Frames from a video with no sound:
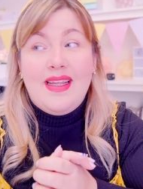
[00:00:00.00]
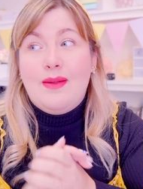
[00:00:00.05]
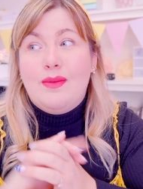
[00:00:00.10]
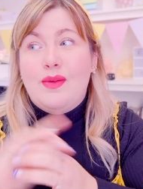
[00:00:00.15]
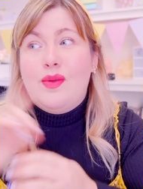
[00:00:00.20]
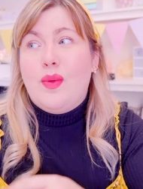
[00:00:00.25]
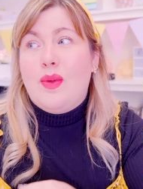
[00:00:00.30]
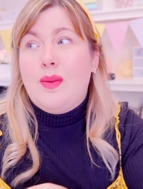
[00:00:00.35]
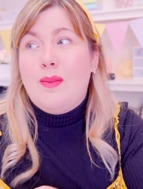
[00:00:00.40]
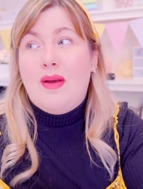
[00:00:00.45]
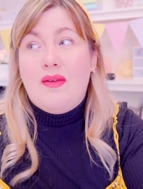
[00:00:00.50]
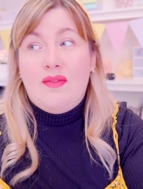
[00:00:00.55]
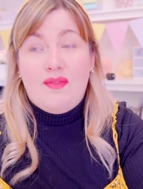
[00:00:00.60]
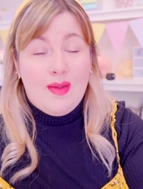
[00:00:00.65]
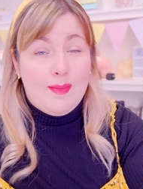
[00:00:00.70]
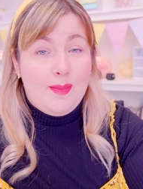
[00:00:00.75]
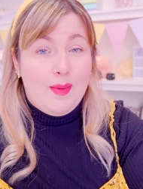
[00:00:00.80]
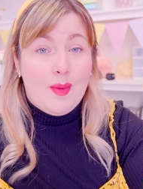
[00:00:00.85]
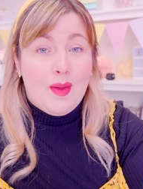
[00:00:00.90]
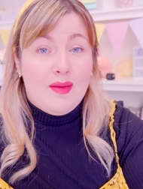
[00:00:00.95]
That was one of my
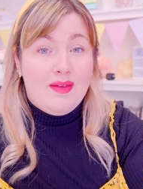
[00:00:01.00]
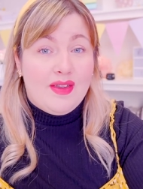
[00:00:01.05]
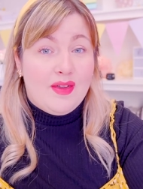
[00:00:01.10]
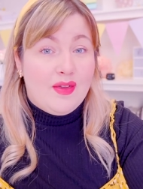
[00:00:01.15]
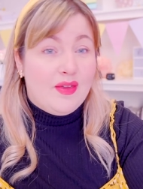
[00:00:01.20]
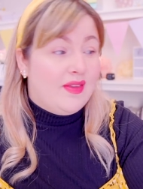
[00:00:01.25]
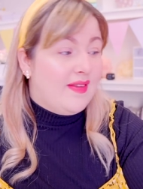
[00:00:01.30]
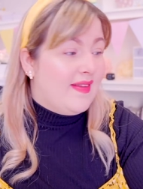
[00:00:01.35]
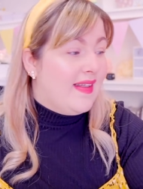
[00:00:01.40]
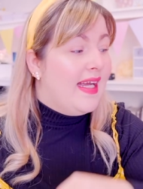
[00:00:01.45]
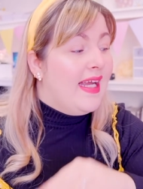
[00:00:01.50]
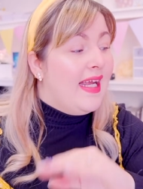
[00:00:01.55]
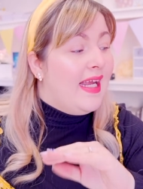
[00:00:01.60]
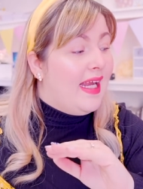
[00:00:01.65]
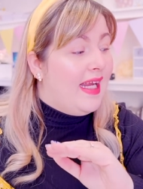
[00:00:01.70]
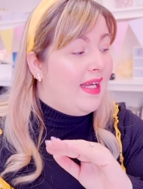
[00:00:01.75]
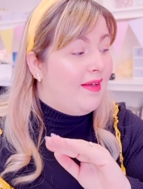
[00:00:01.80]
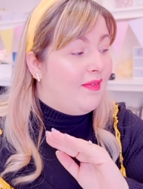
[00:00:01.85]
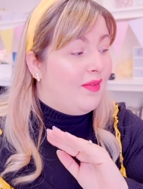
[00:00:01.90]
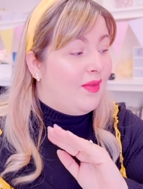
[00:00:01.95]
February goals
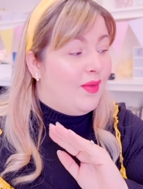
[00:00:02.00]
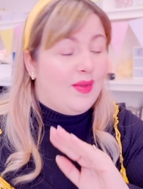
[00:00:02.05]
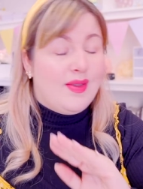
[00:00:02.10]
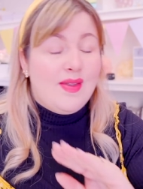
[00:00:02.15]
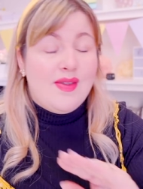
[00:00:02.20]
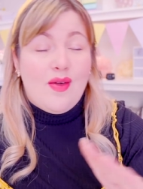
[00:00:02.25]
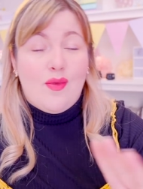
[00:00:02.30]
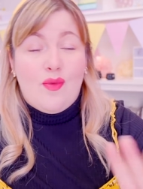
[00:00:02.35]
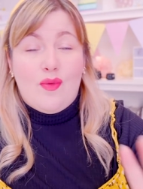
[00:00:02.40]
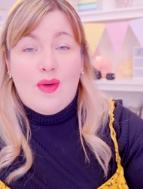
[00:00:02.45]
even though it's